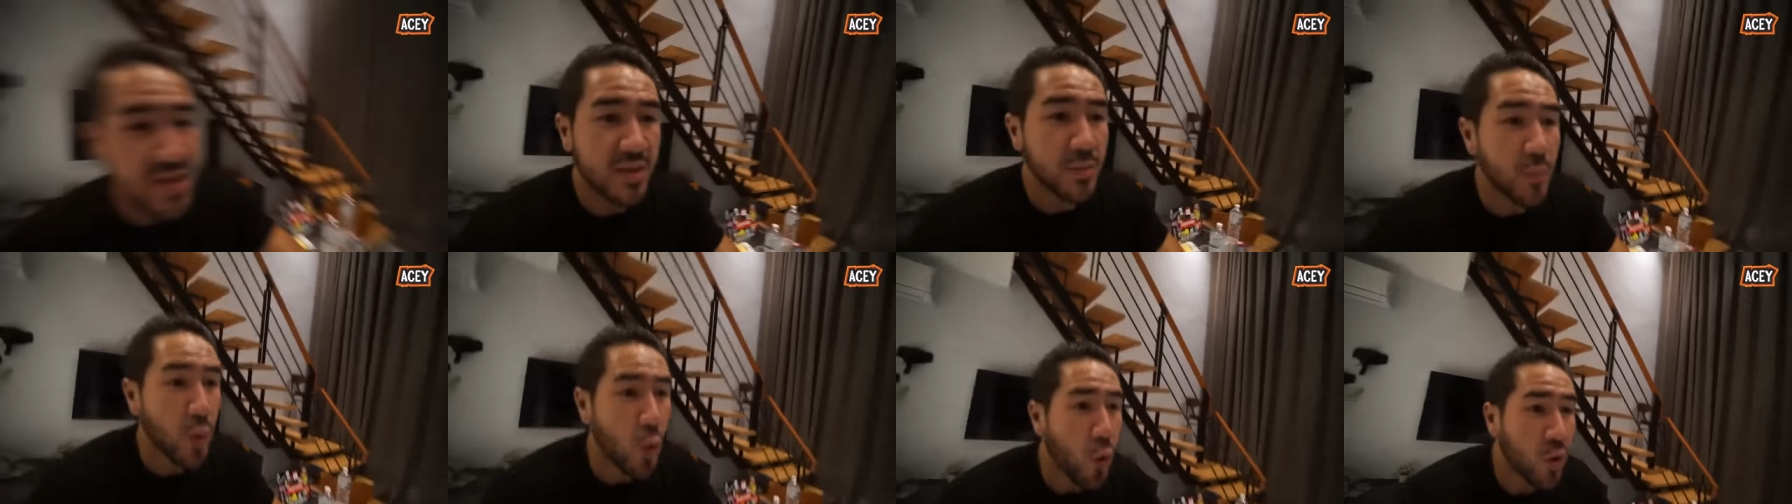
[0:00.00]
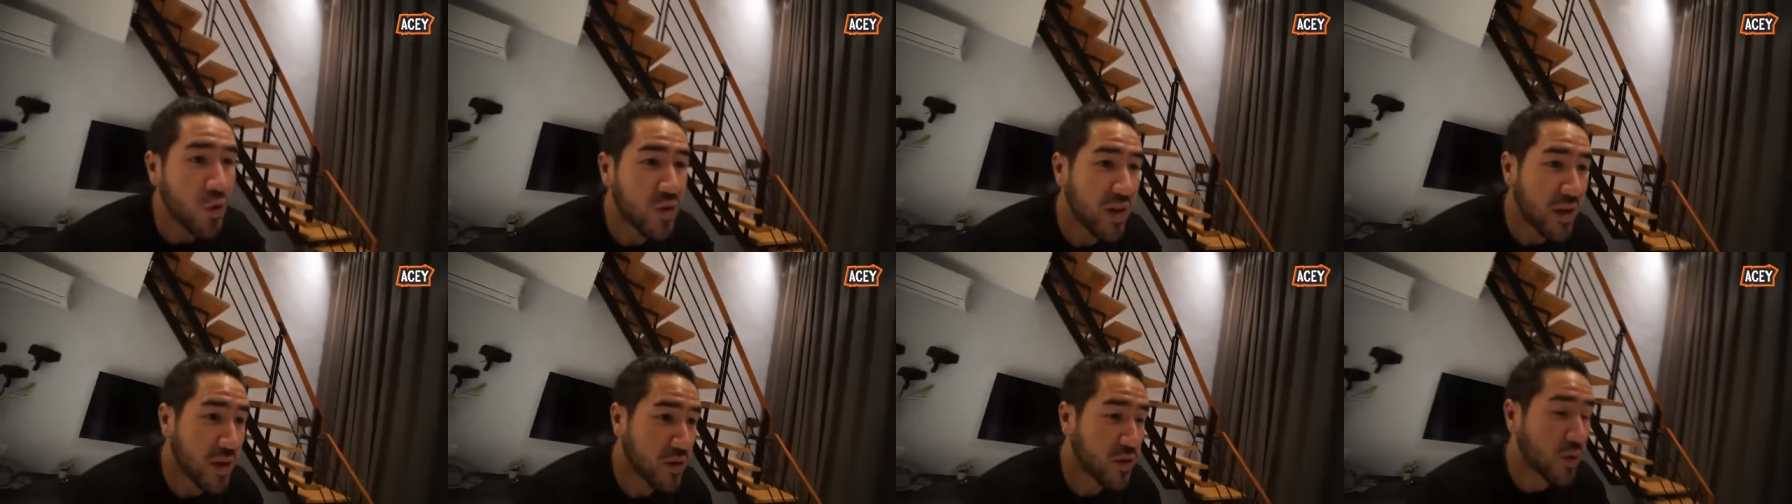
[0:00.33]
some,
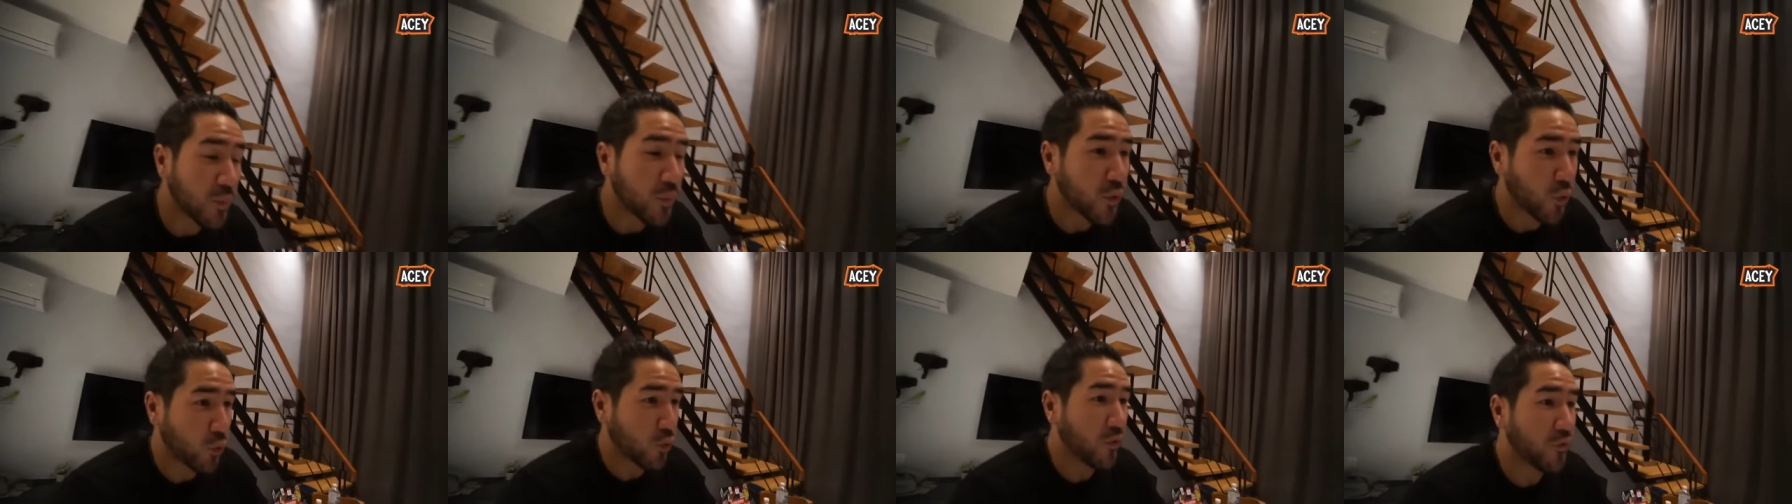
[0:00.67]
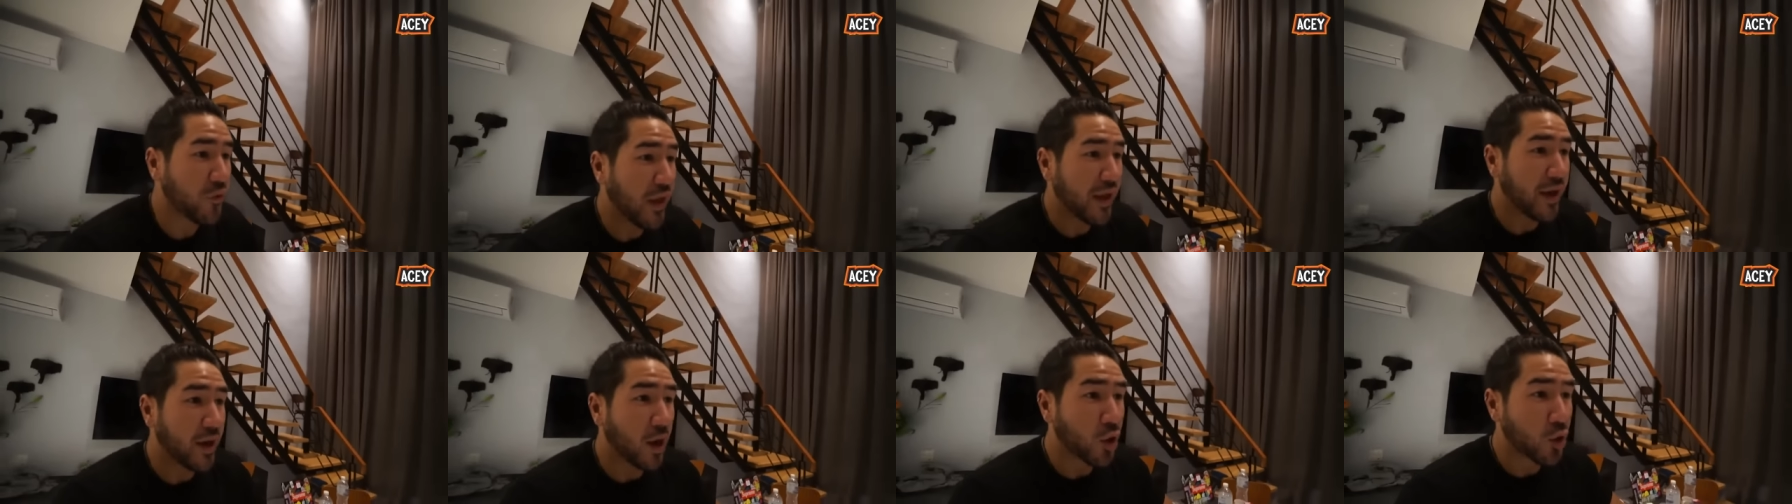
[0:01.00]
some, some sort of
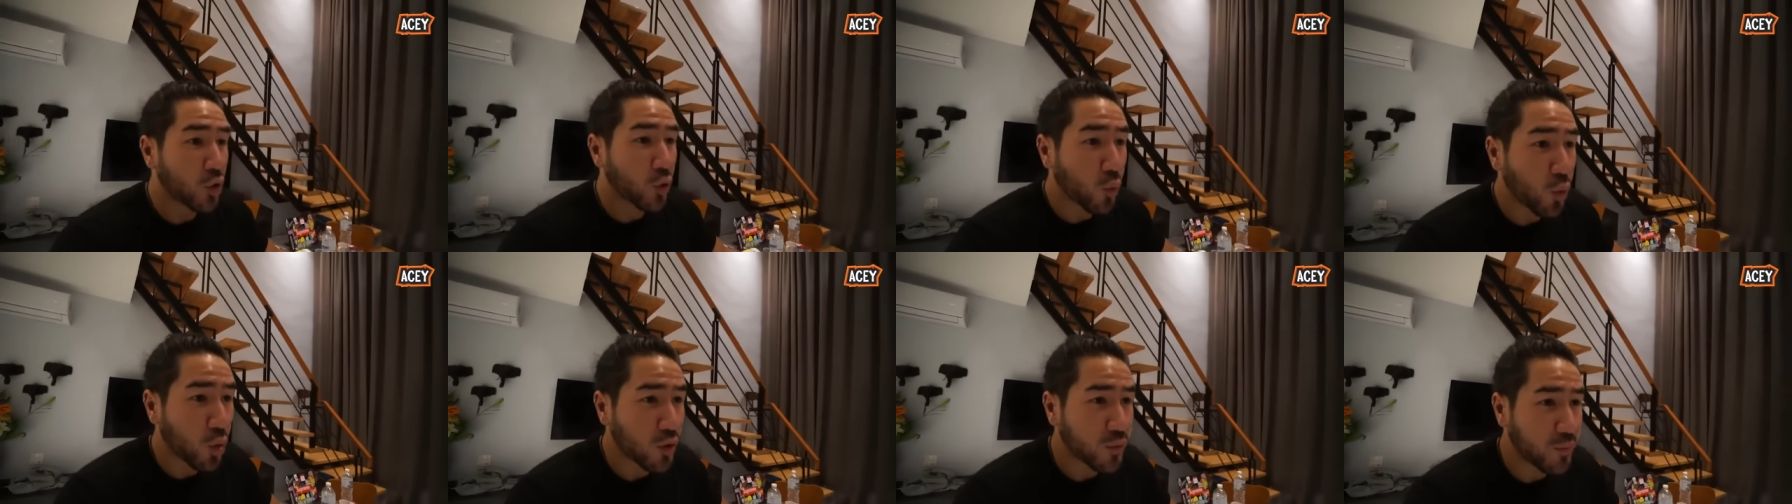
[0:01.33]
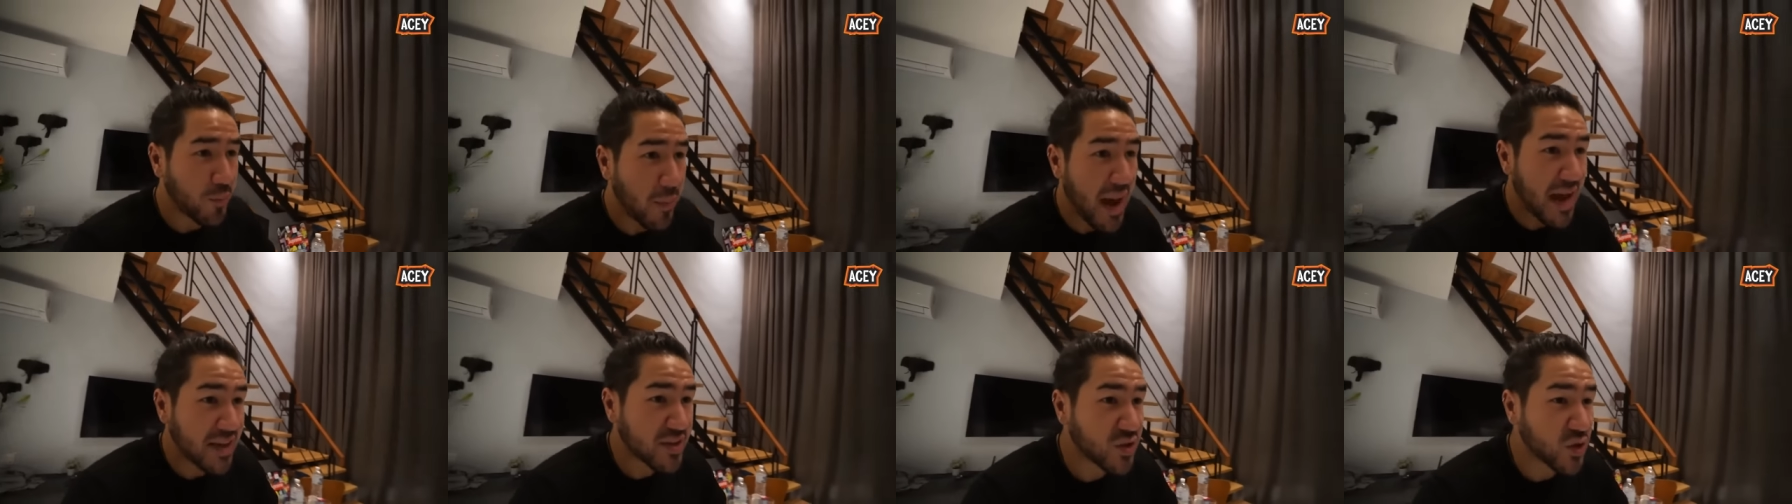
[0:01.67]
like underworld
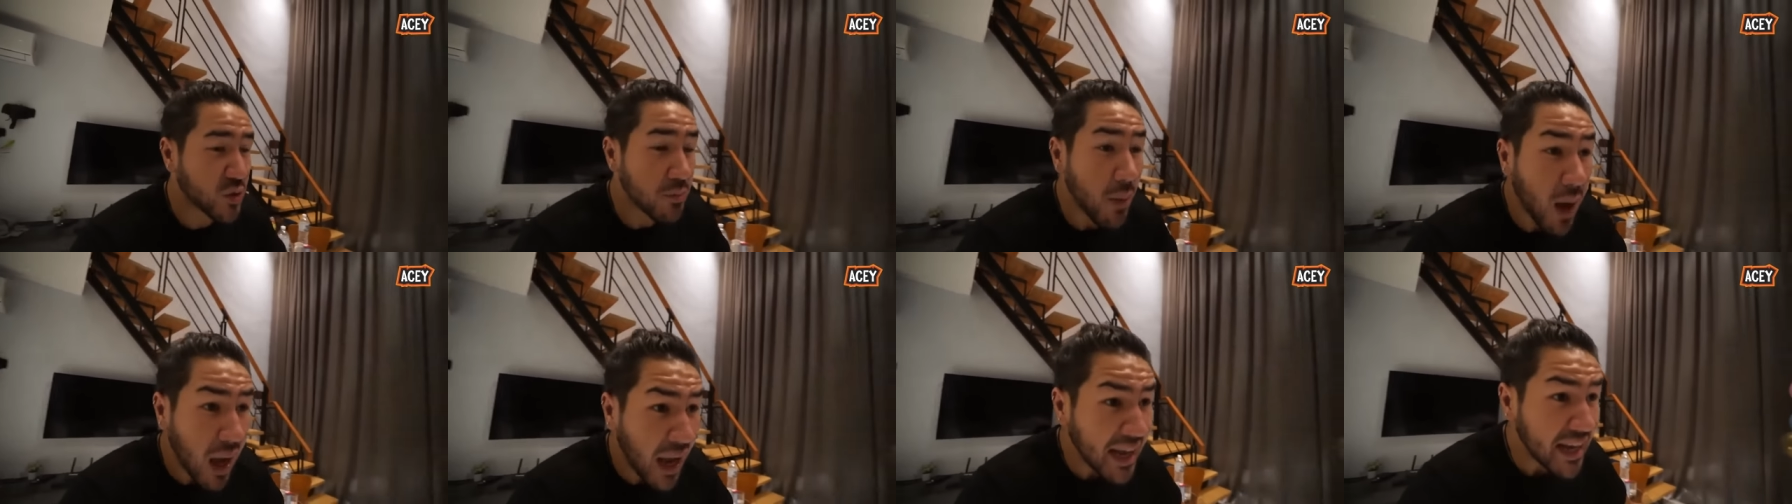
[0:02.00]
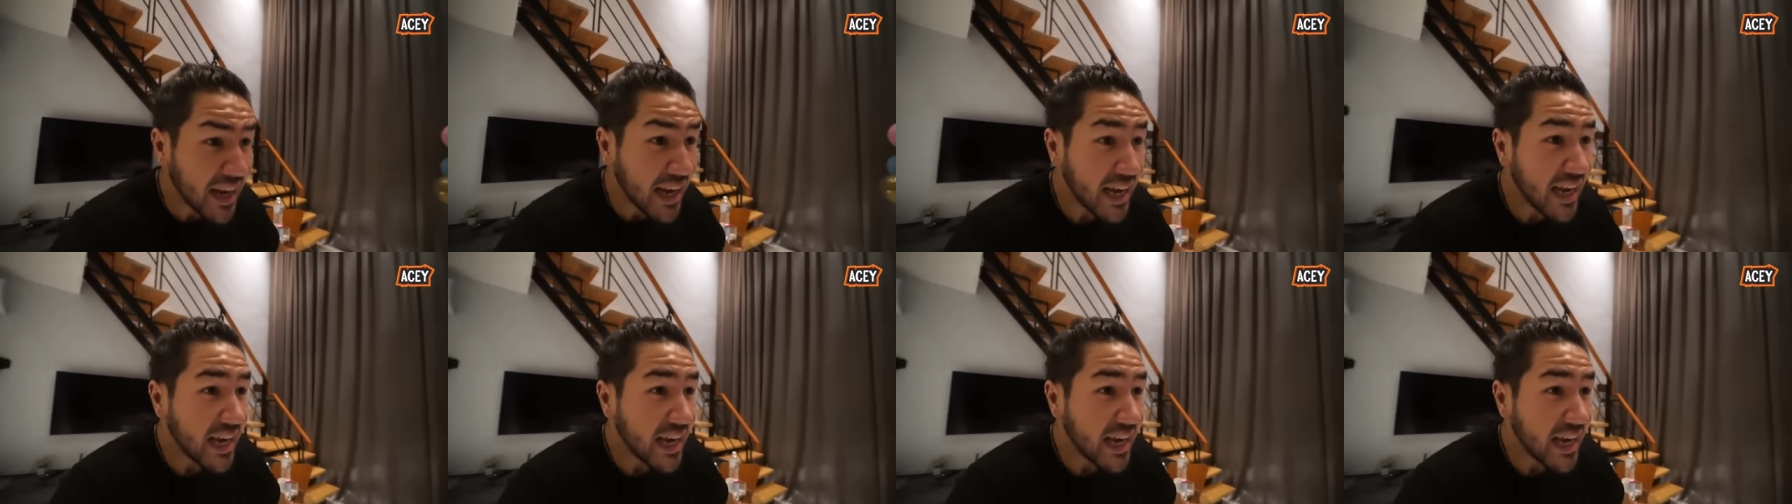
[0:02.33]
mastermind?